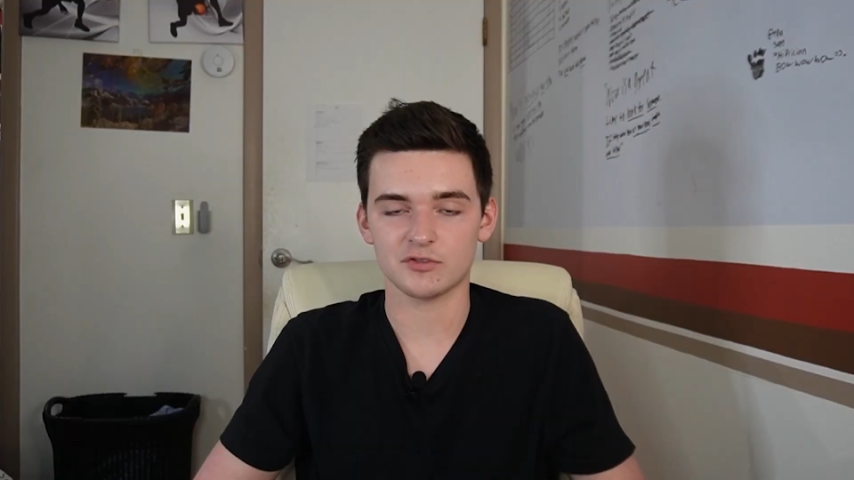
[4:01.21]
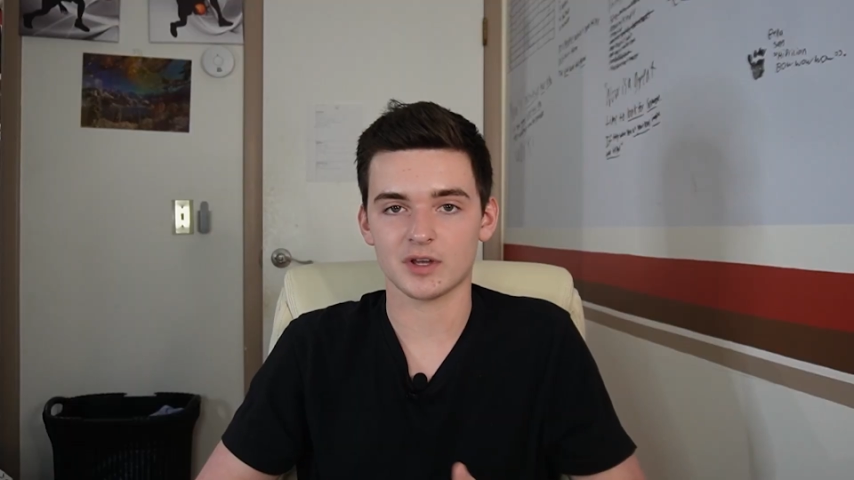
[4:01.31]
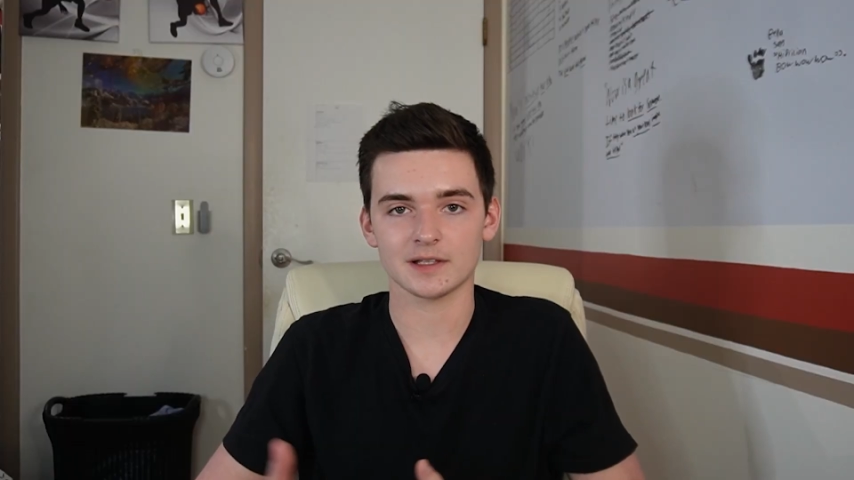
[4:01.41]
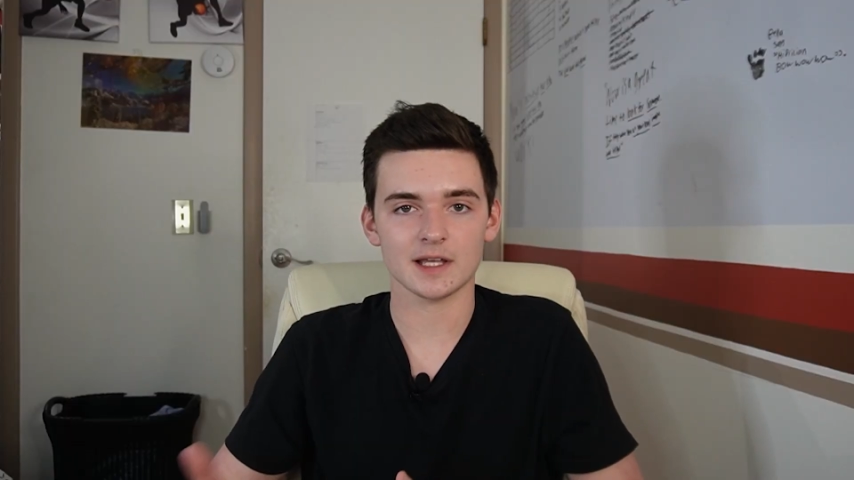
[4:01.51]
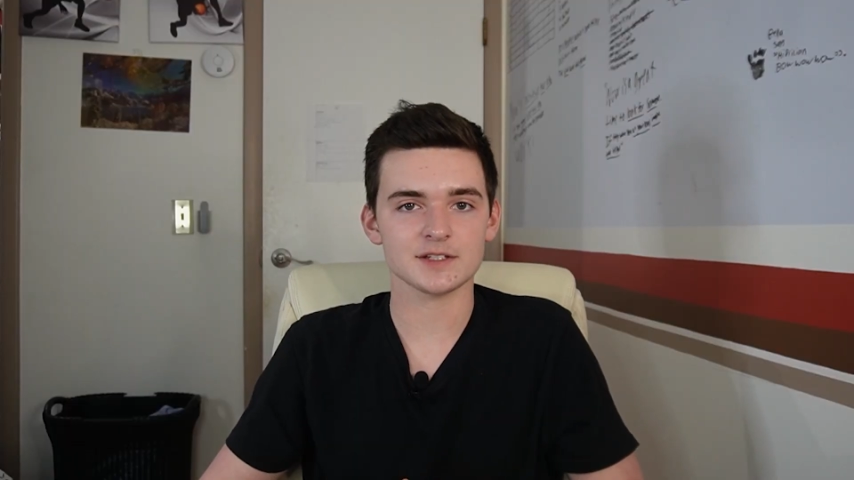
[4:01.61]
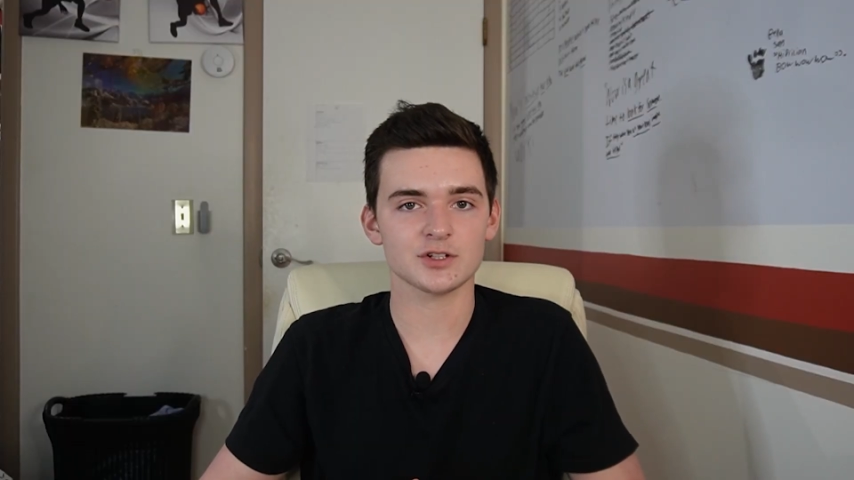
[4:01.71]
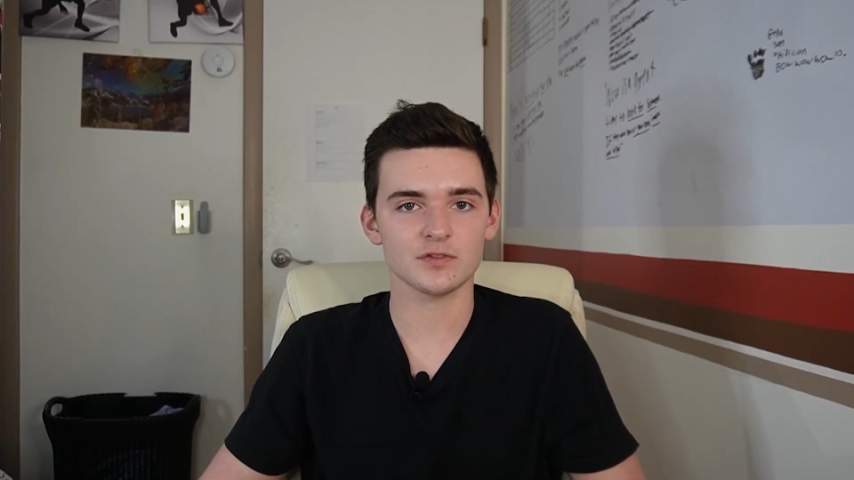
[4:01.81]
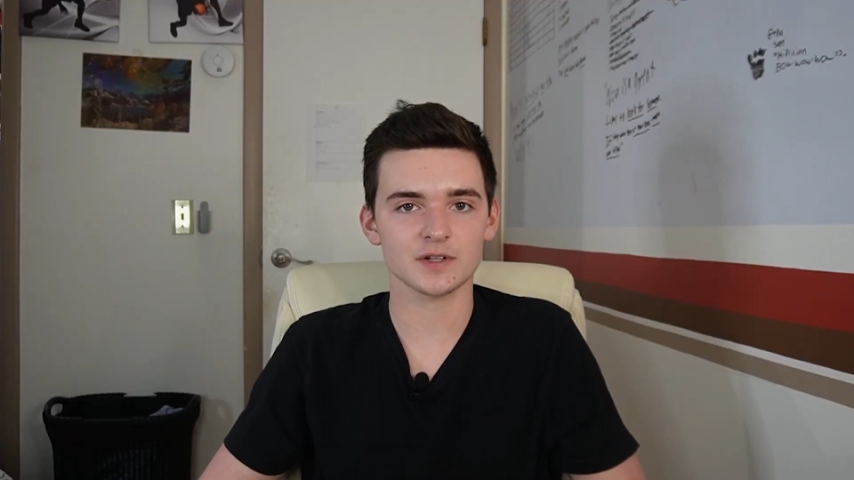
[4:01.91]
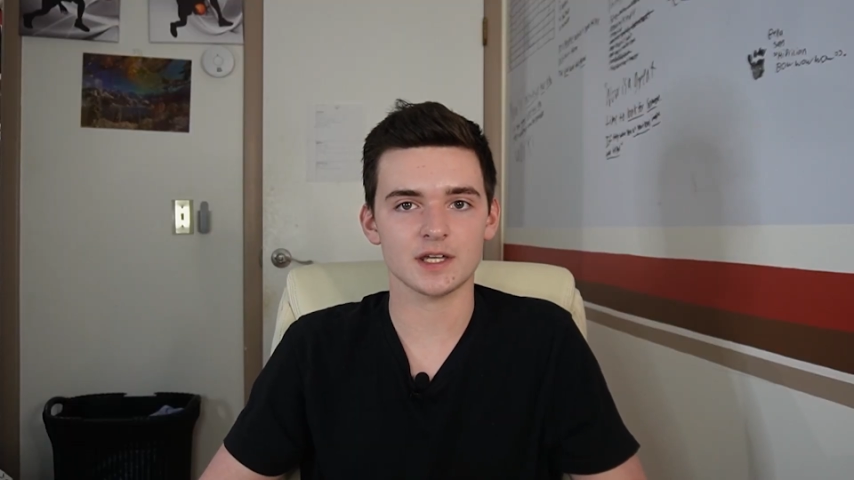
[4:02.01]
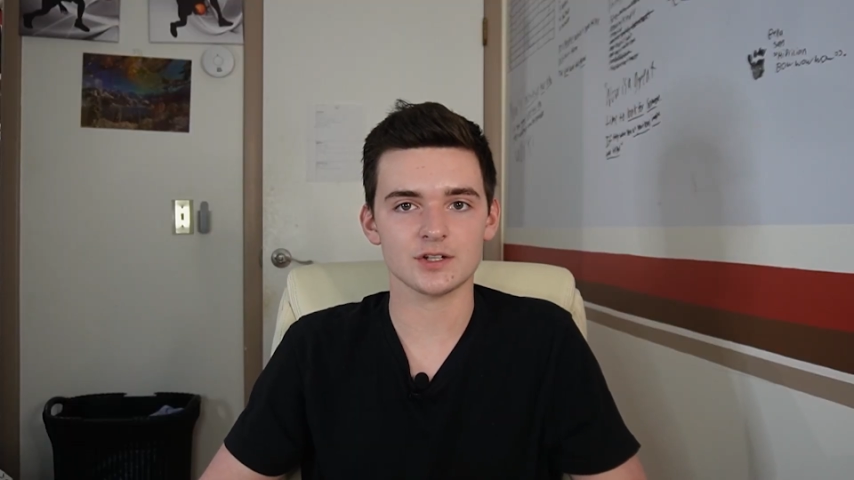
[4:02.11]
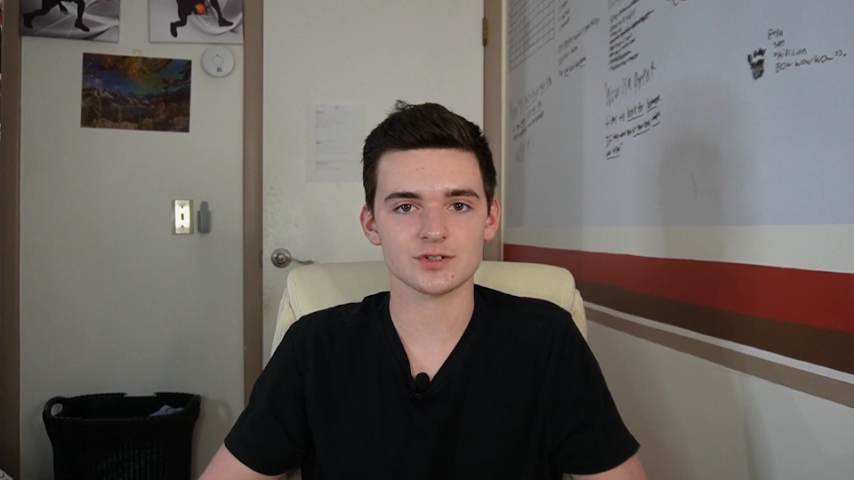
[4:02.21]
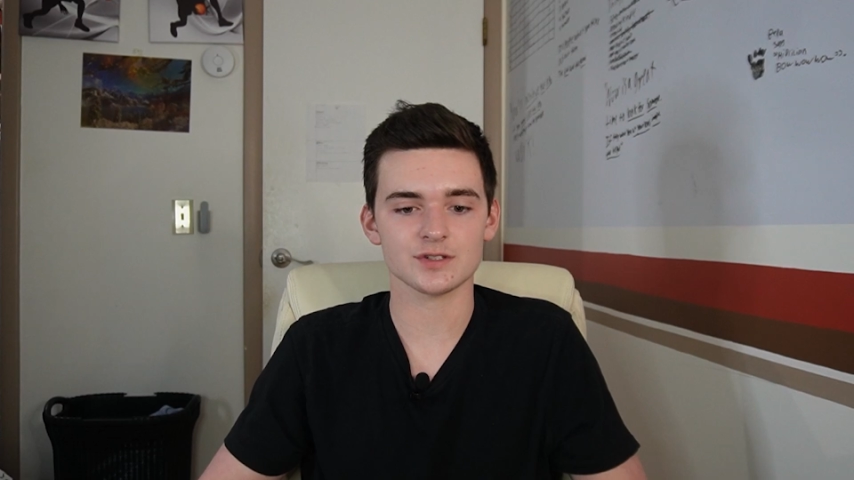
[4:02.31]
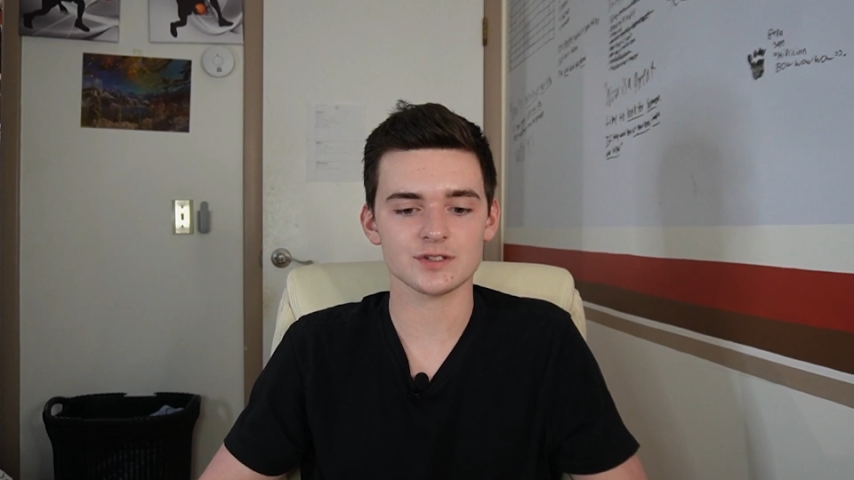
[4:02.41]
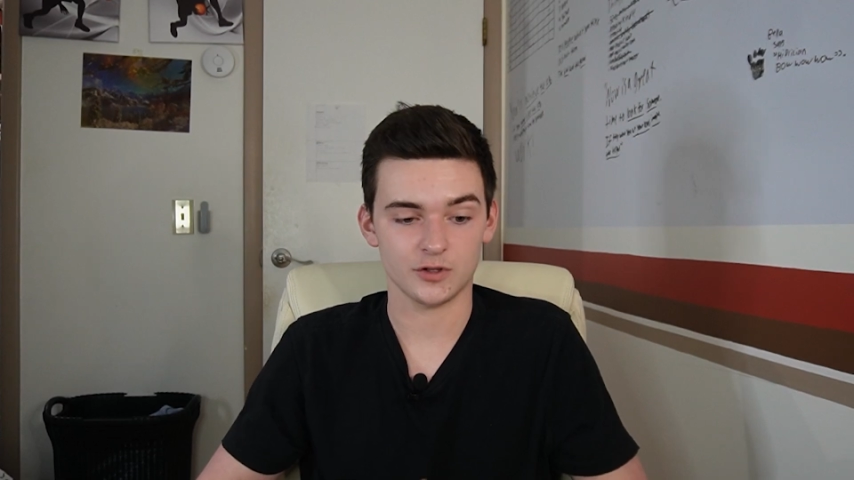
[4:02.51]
you get less notifications,